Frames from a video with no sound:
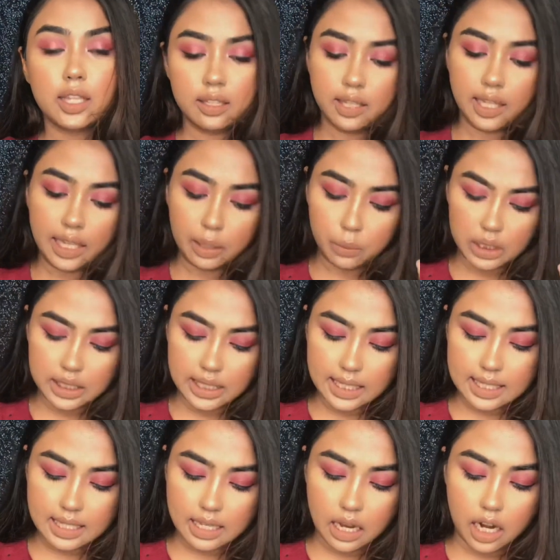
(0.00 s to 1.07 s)
the thing with
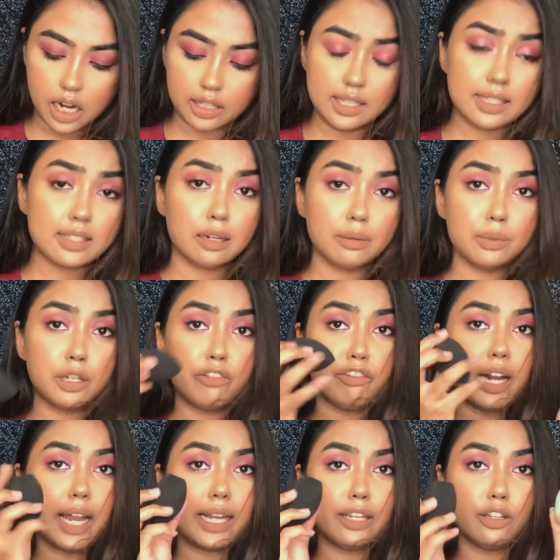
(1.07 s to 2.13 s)
these are, these come in a
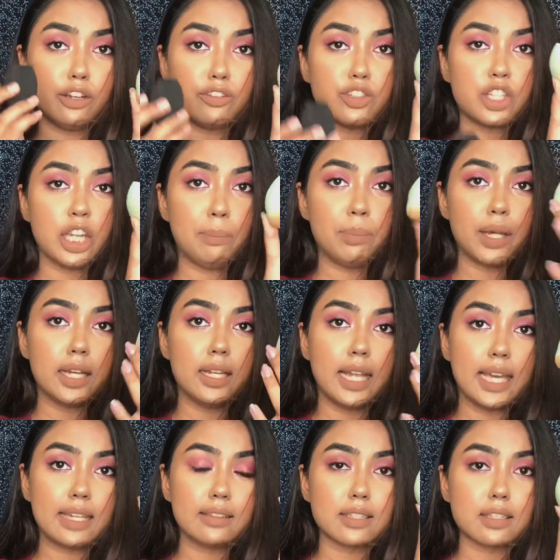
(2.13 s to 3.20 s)
variety of shape.
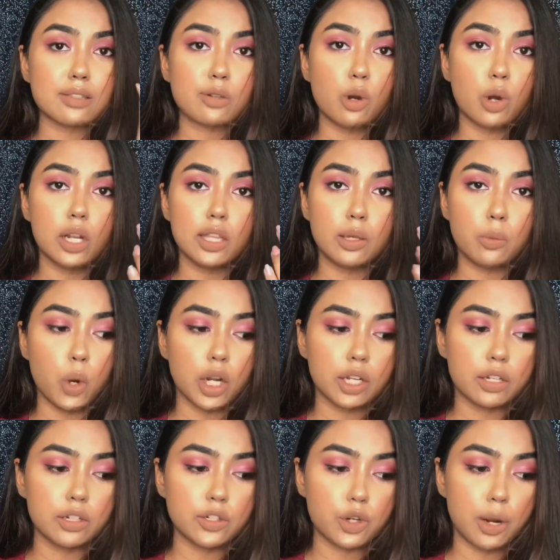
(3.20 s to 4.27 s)
Like this is called the
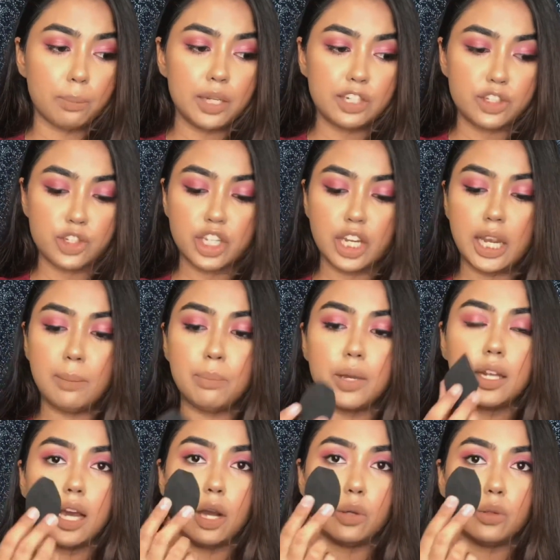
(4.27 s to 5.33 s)
water droplet shape,
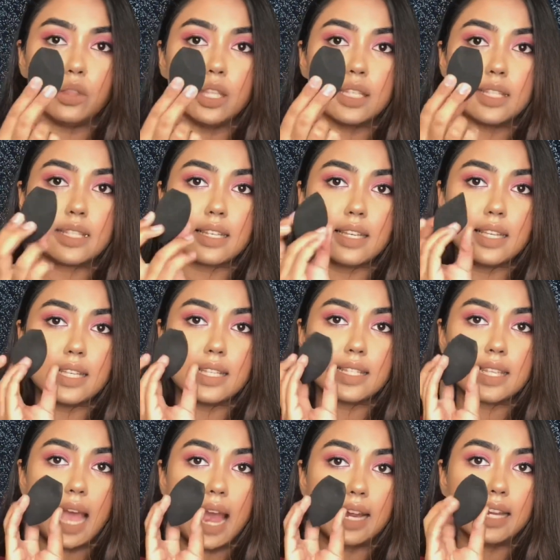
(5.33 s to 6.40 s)
and now this
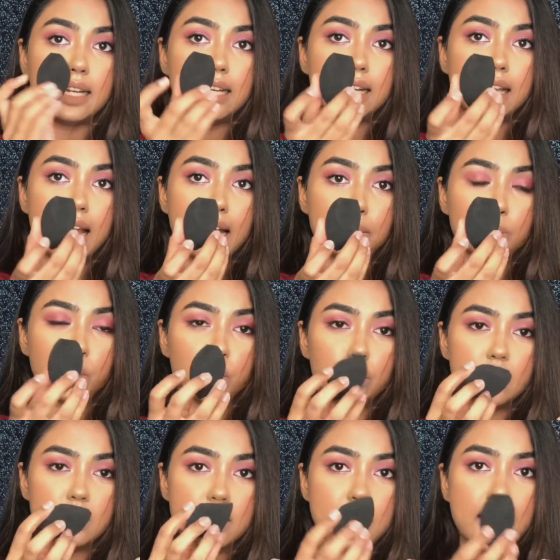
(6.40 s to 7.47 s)
is angled at both
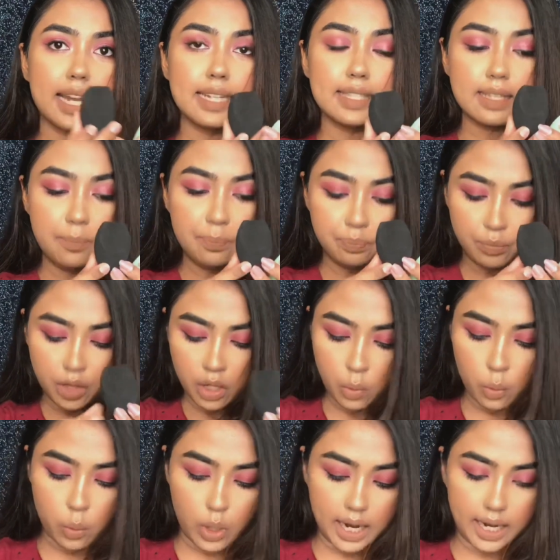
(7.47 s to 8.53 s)
the sides,
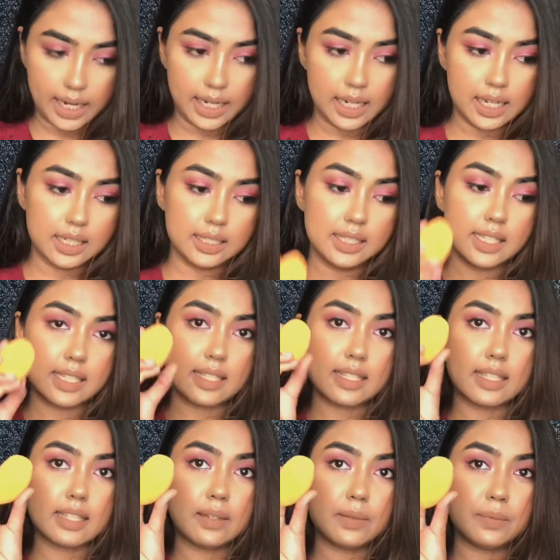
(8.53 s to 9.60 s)
while
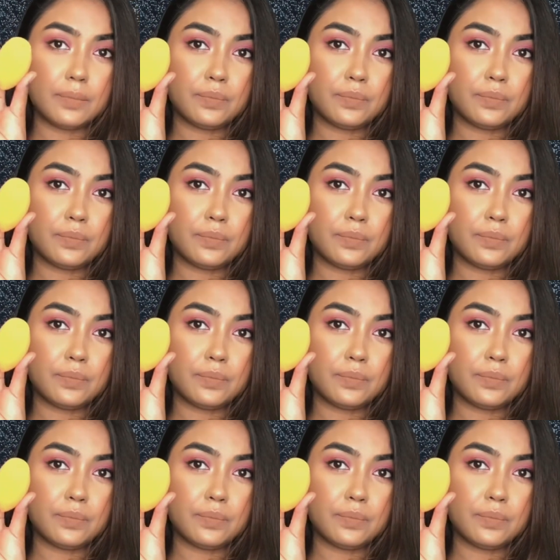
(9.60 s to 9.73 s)
this